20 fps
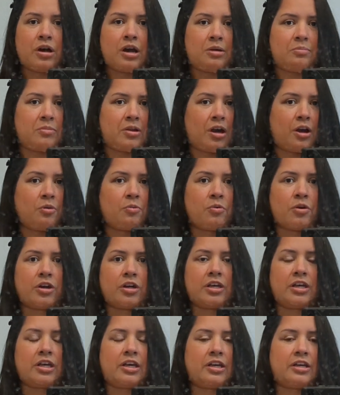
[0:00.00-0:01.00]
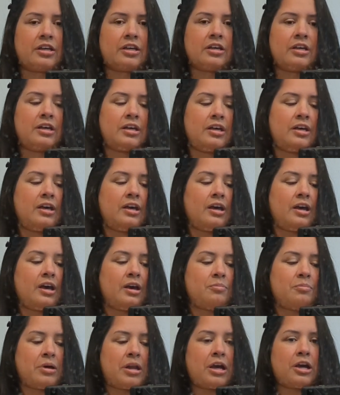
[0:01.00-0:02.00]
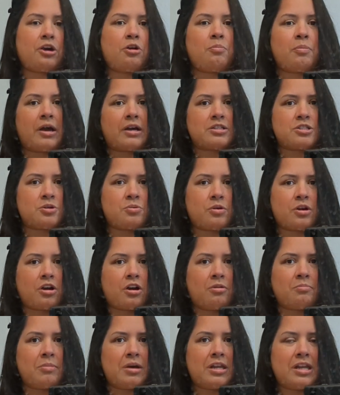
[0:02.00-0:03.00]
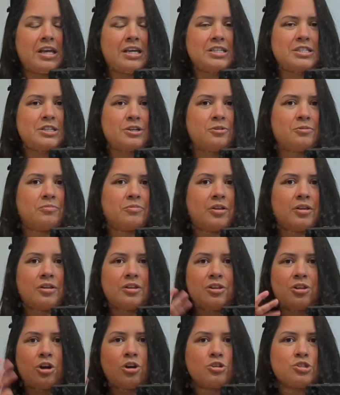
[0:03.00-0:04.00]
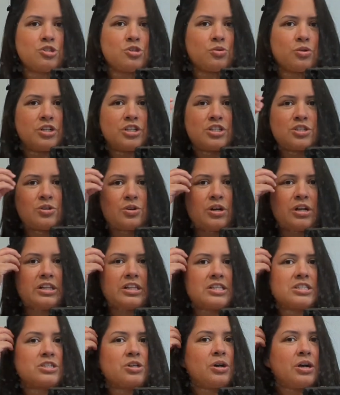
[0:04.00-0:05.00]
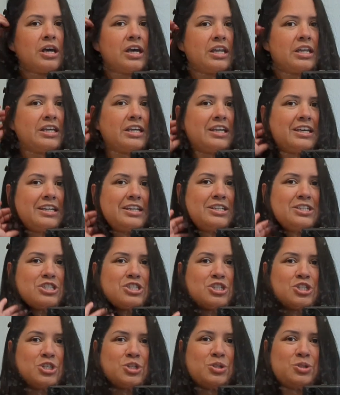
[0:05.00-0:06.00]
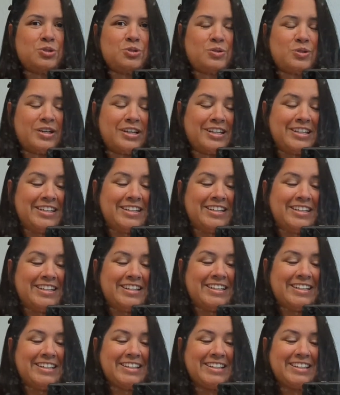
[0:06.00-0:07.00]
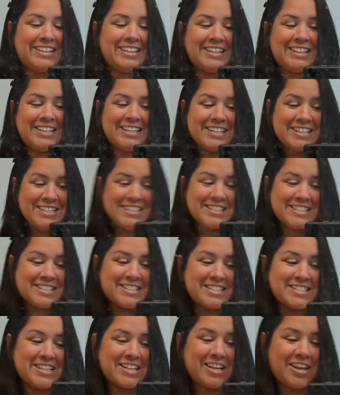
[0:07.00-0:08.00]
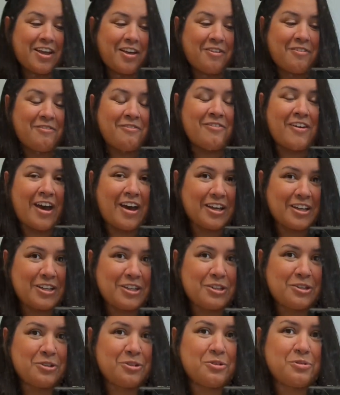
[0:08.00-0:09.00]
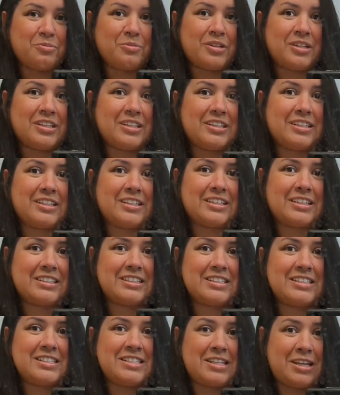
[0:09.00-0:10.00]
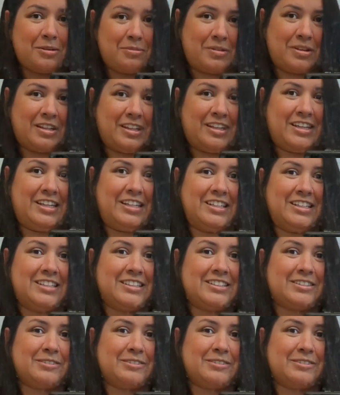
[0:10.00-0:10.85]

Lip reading: I'm not working, but I go back to work on Monday. So long story short, let's go ahead and get into this vacuum deep clean.